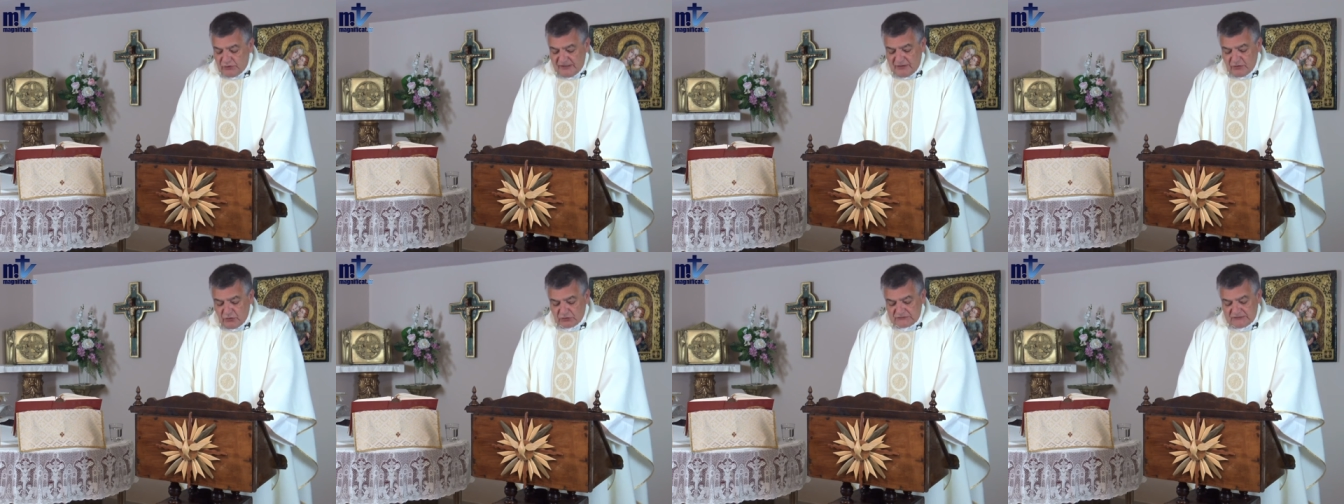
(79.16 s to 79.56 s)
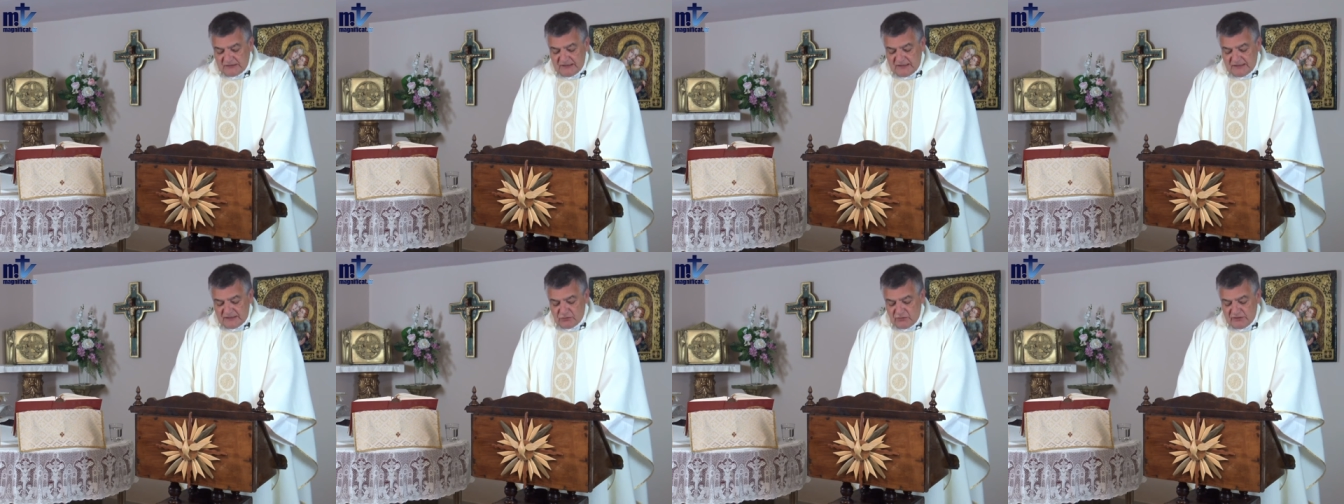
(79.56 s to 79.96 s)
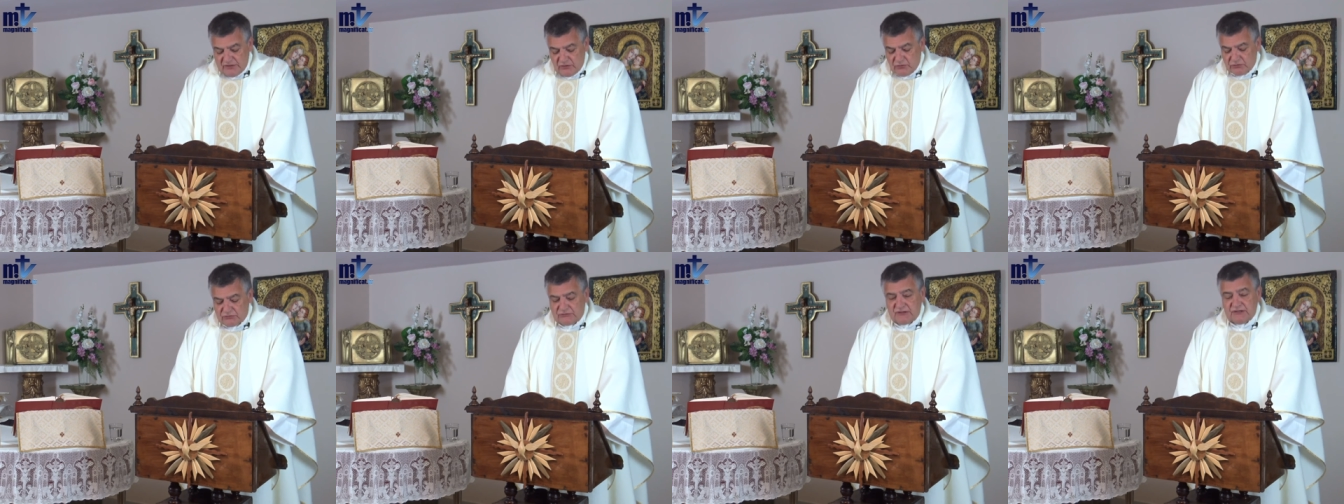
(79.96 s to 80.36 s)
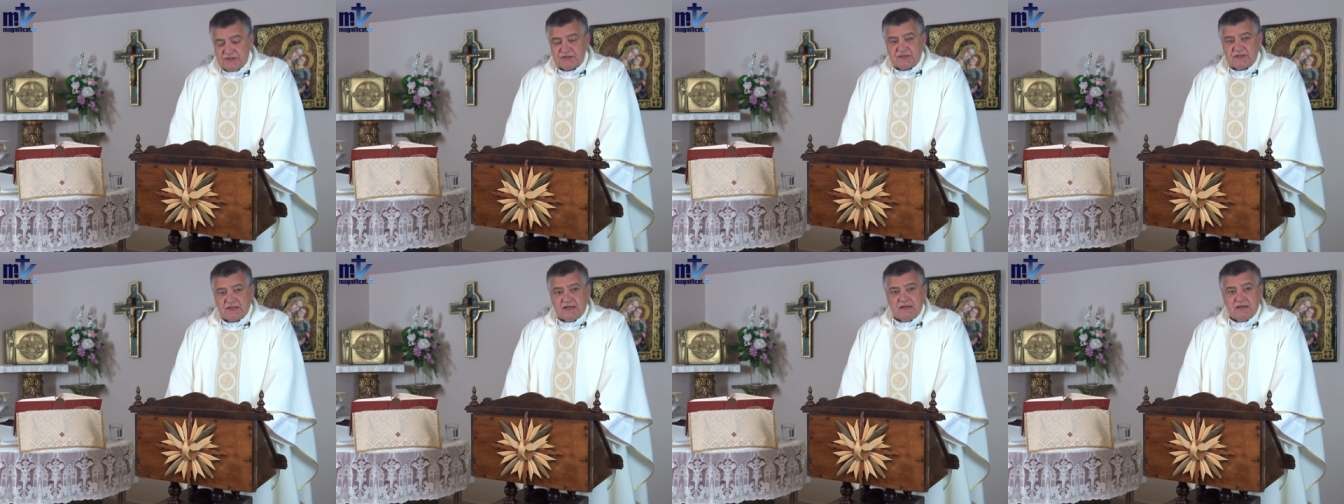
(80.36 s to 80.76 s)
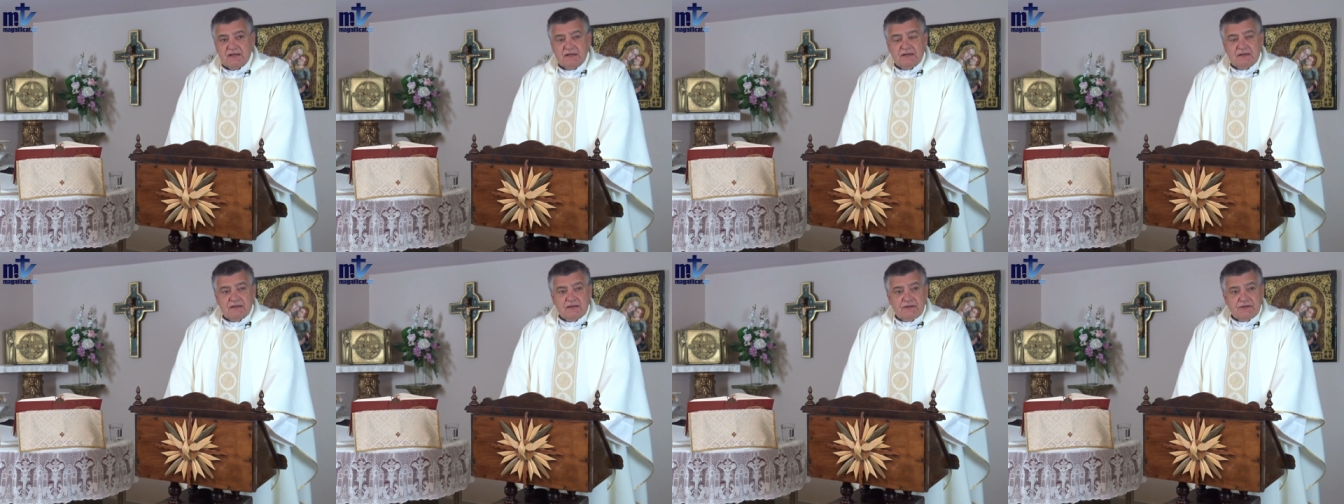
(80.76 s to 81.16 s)
She thought it was the gardener and
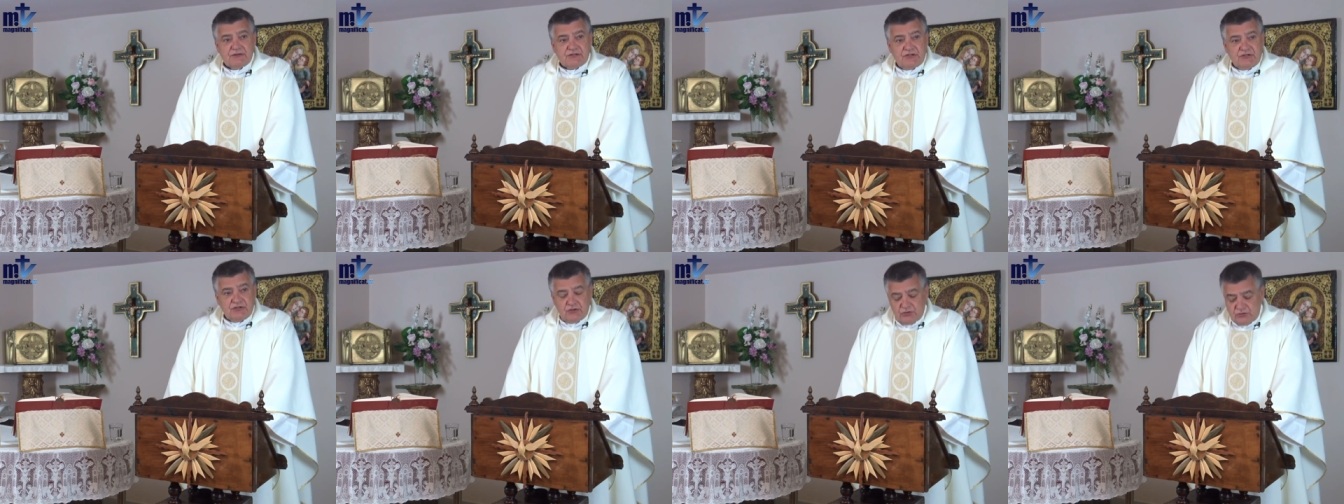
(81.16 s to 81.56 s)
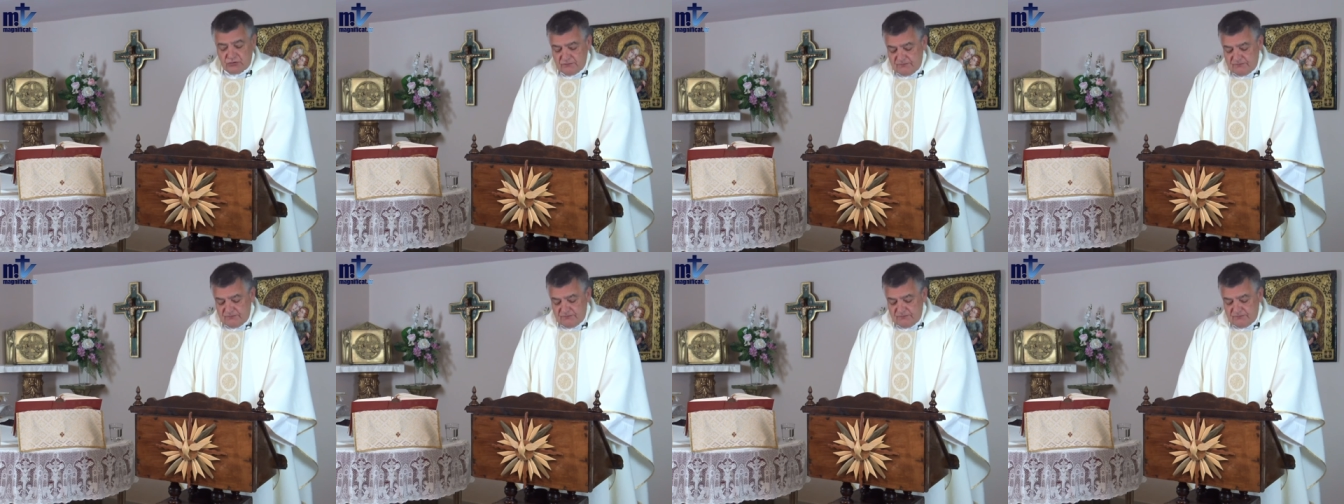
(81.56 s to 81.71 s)
said to him,